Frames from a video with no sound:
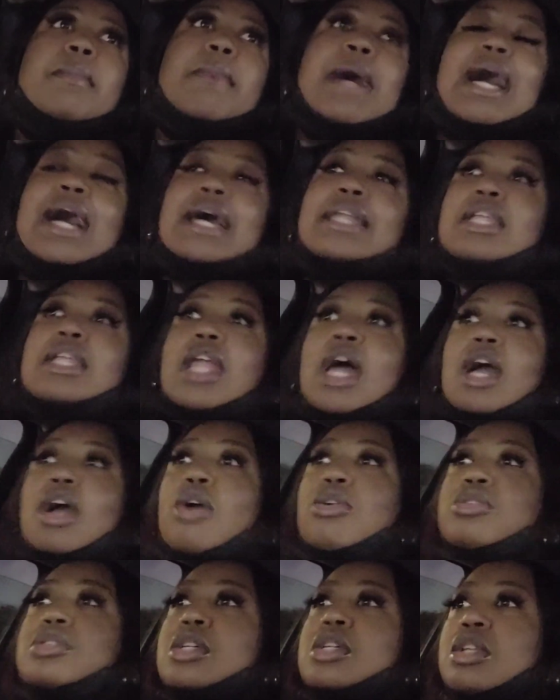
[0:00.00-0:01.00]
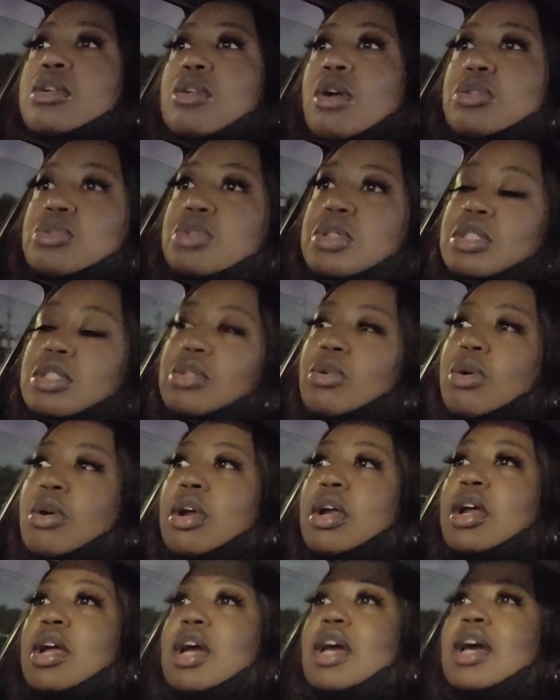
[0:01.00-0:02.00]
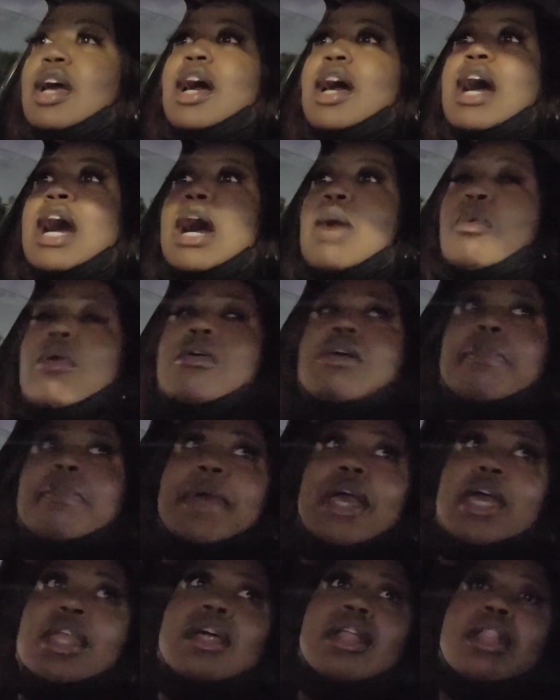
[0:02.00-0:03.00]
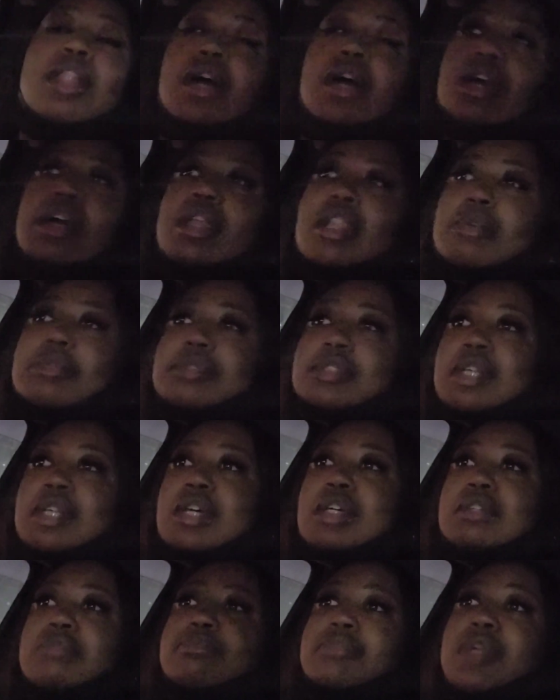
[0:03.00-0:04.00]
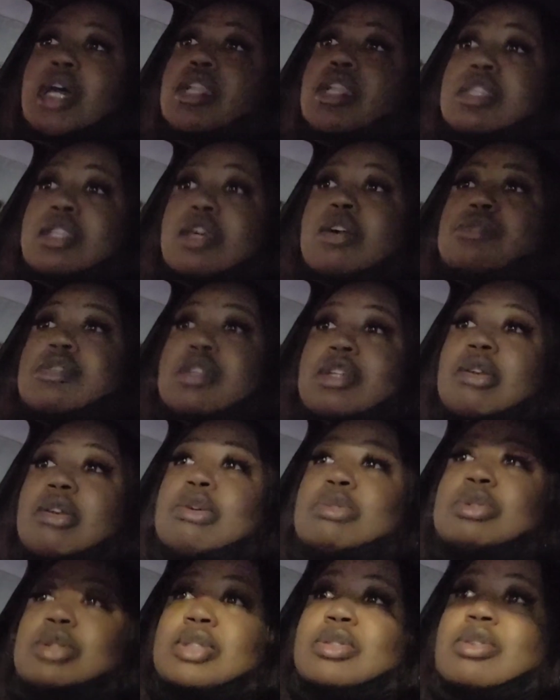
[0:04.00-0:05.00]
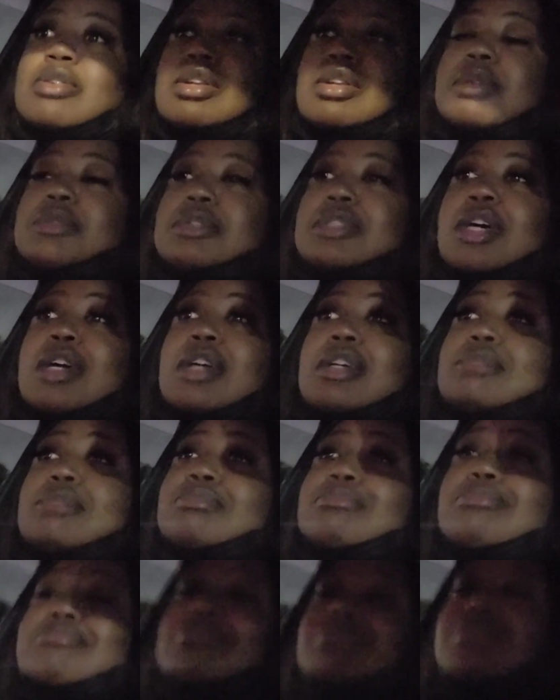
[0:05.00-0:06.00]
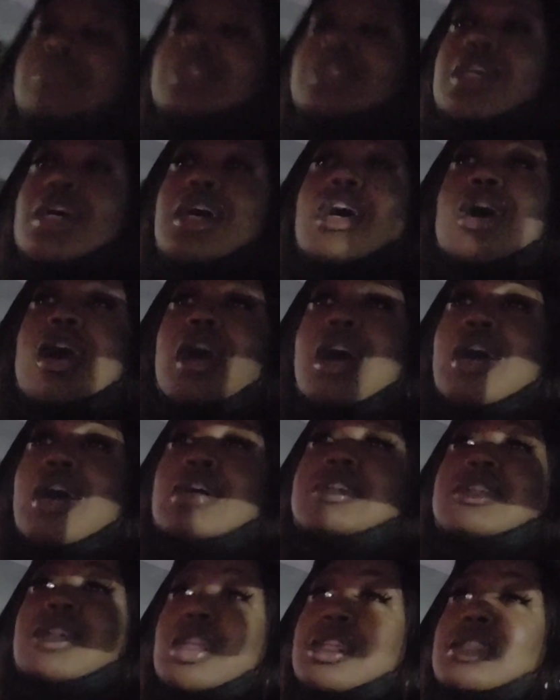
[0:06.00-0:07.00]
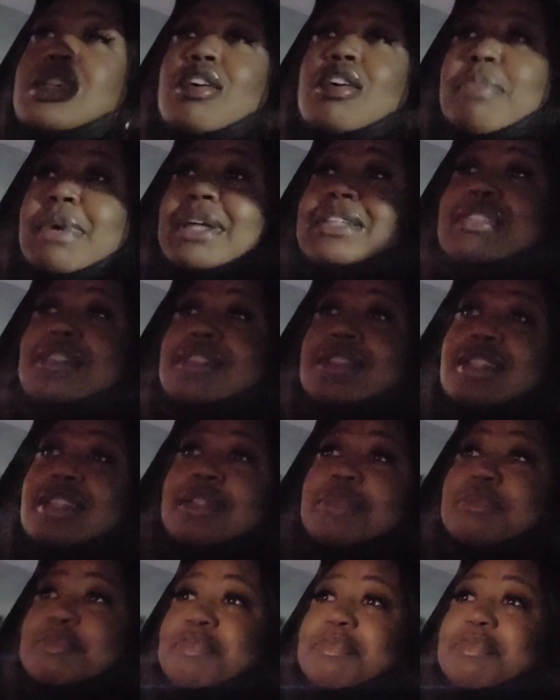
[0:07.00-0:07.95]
I did not go to the grocery store. I woke up at 8 o'clock and I was like, I need to go to the grocery store. And I was like, I also need to go back to sleep.